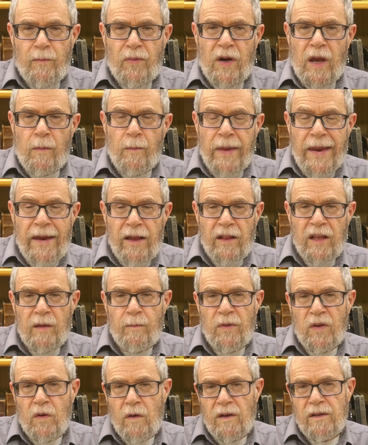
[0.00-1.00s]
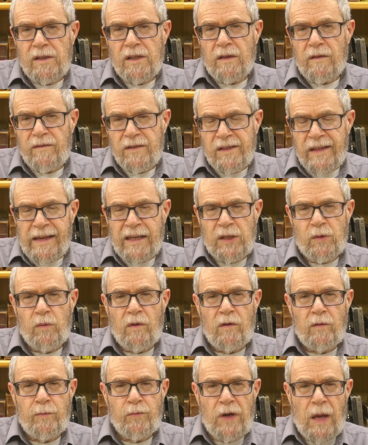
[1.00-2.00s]
primarily because of
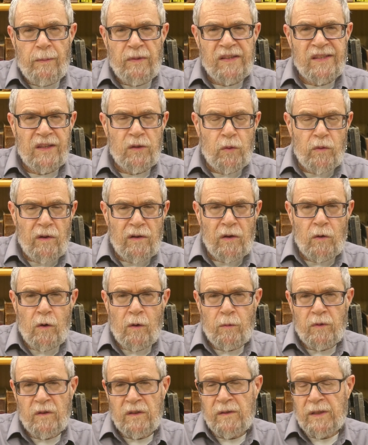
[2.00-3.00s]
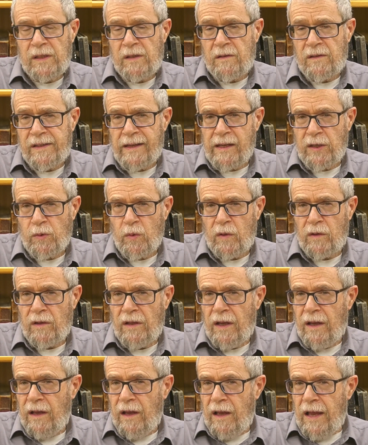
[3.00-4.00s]
sexual promiscuity or sexual
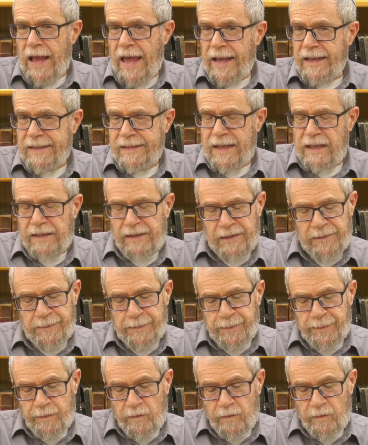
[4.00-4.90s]
excess.